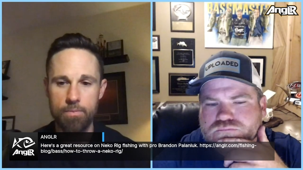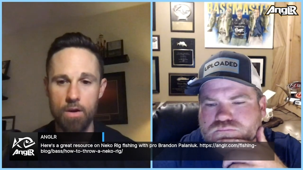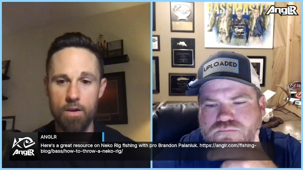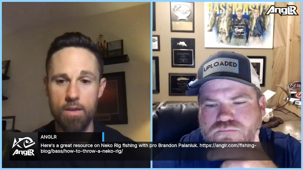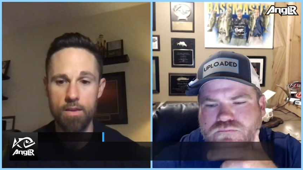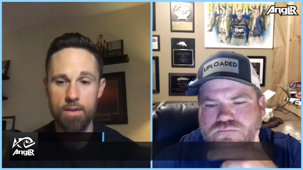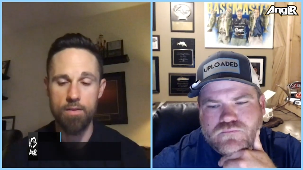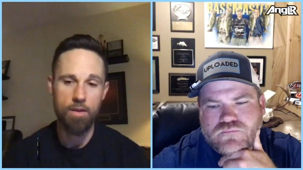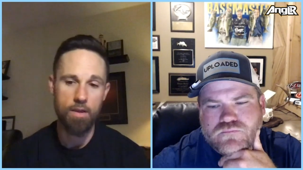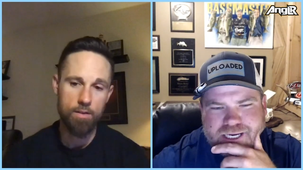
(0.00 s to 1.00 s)
Speaker 1: Oh yeah, they
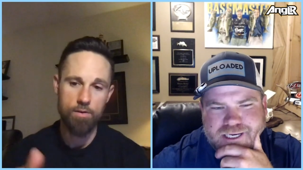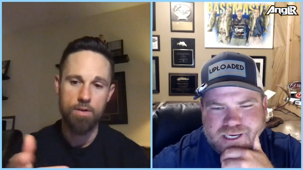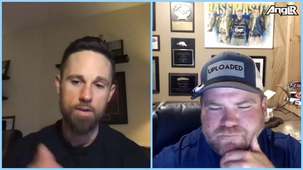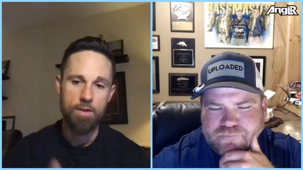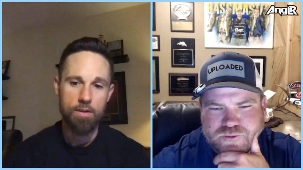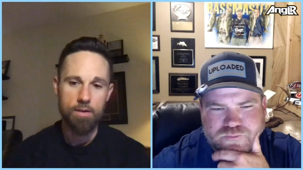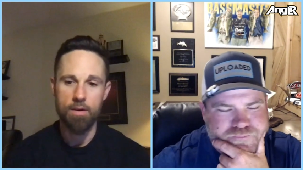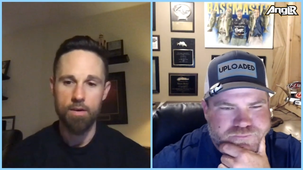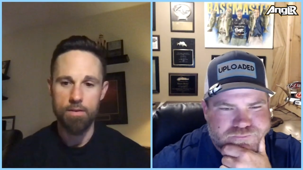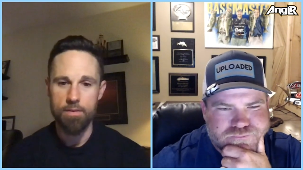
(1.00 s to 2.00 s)
like ANGLR. Like Boom.
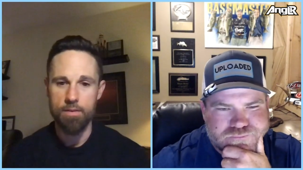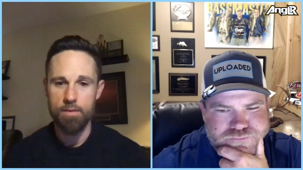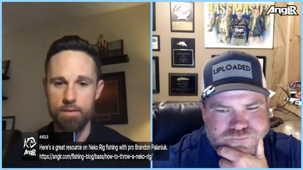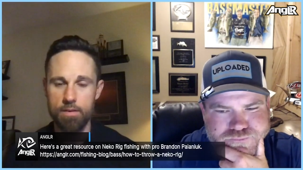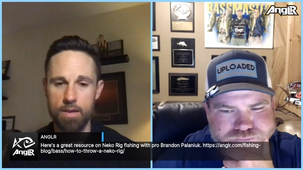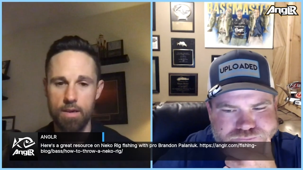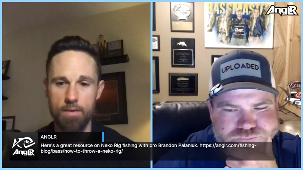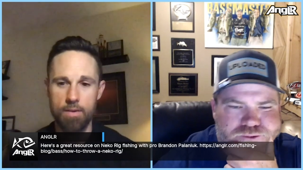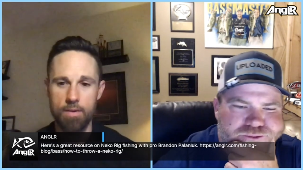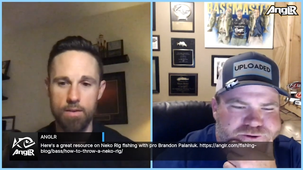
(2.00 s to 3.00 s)

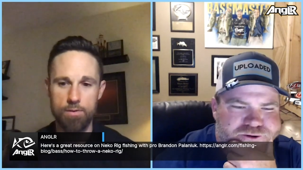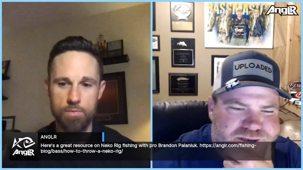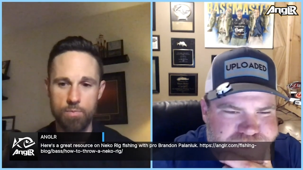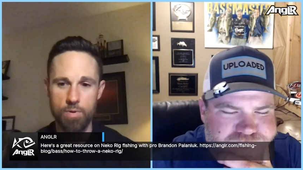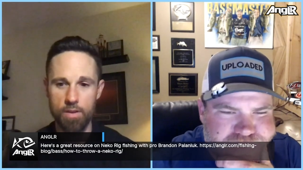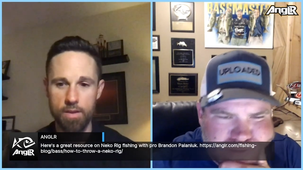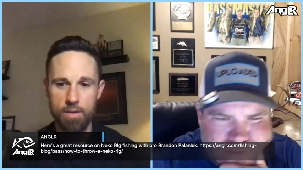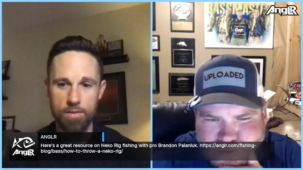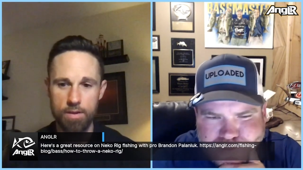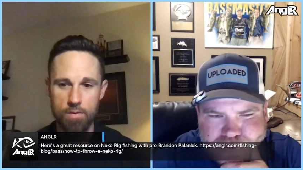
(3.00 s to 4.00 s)
ANGLR just put a link
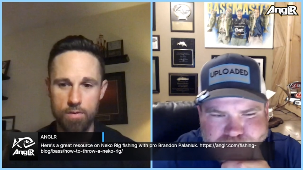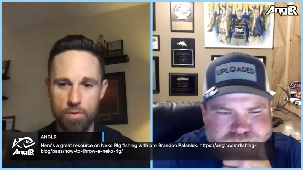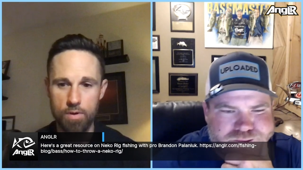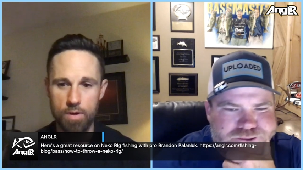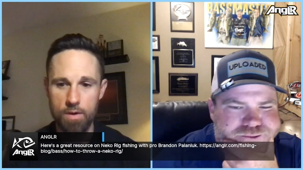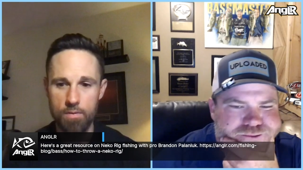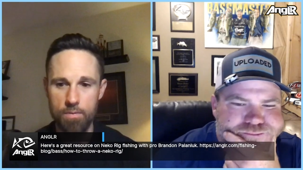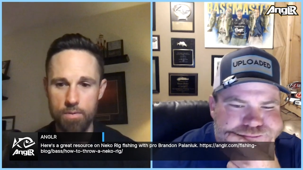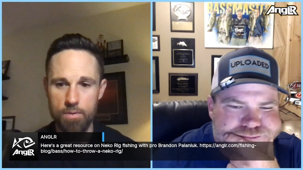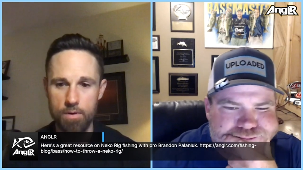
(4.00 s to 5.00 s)
on there for
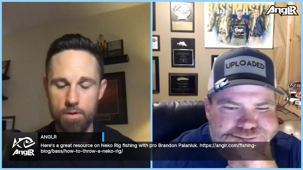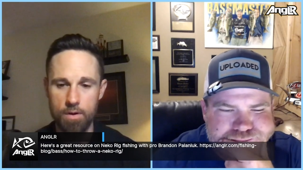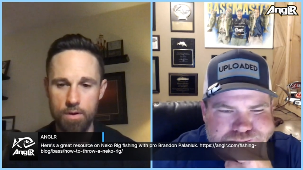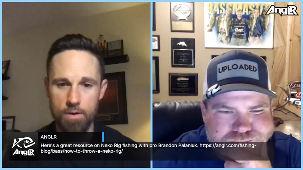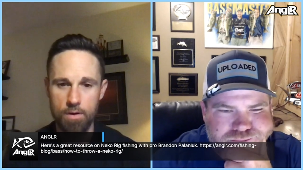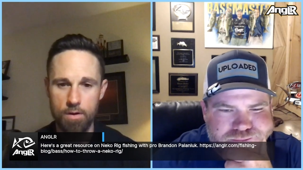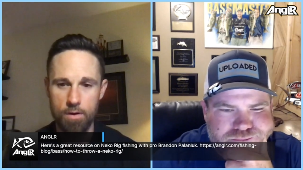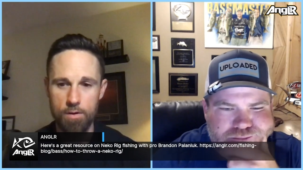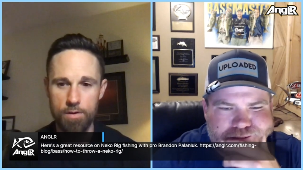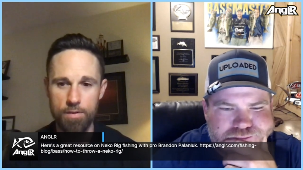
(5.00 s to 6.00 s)
uh, an
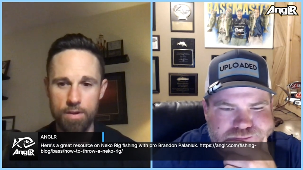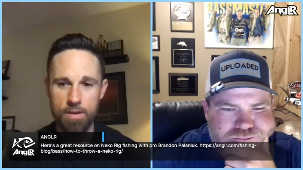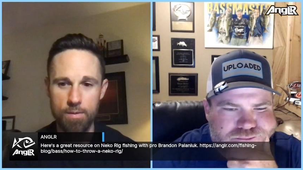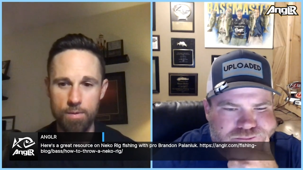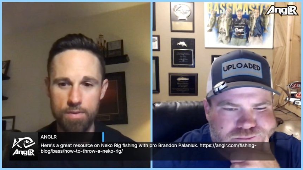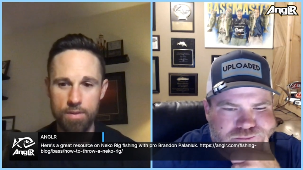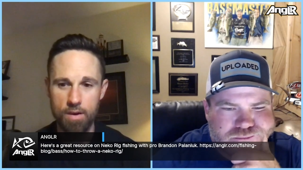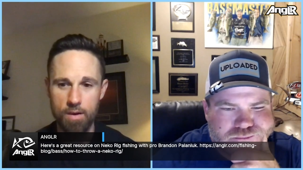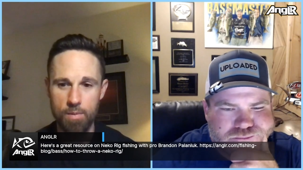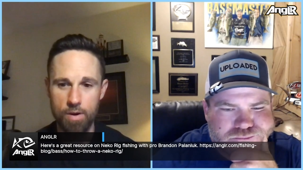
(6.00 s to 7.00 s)
article they did with
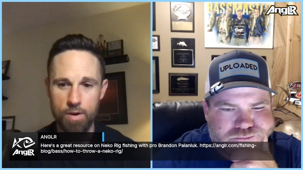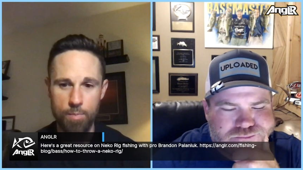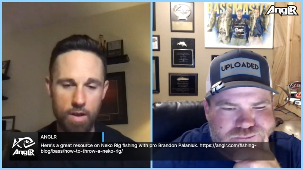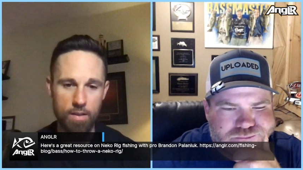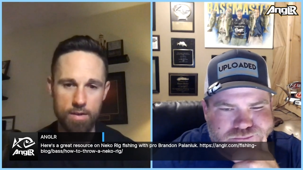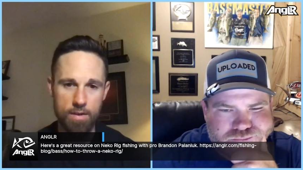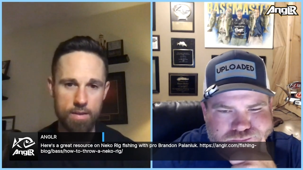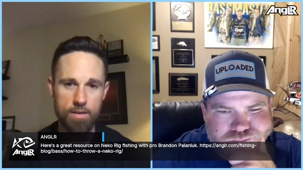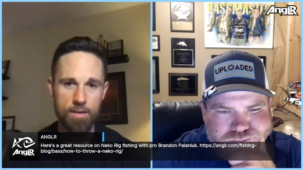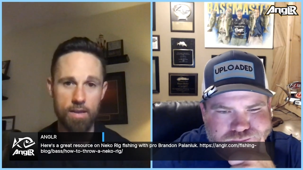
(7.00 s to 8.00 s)
uh, Brandon Palaniuk,
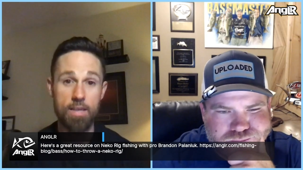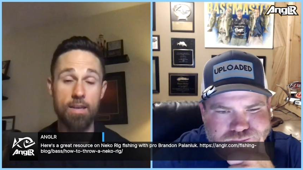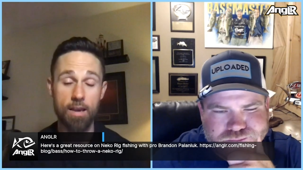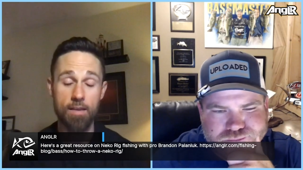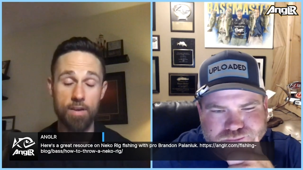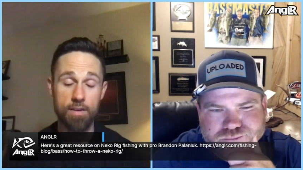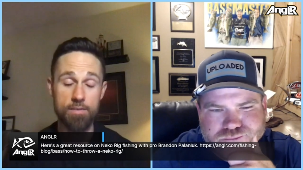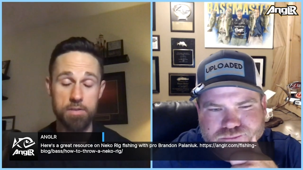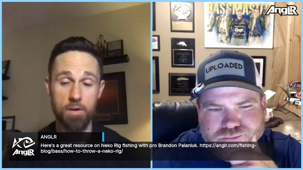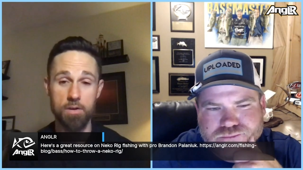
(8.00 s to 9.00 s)
and uh, he and I have
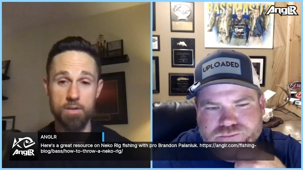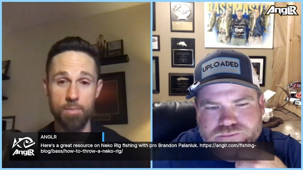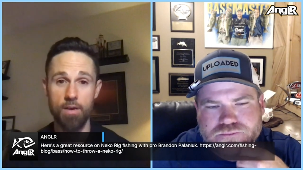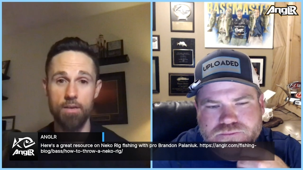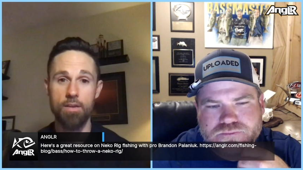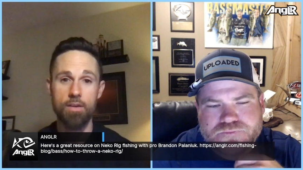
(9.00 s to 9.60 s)
actually talked about